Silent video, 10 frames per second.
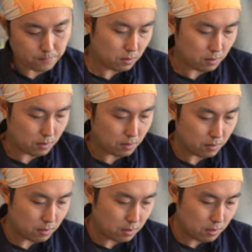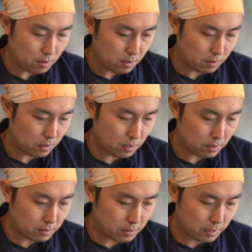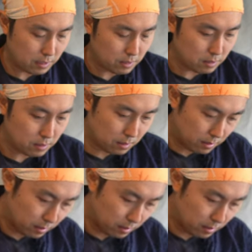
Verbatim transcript: The Achilles tendons in here.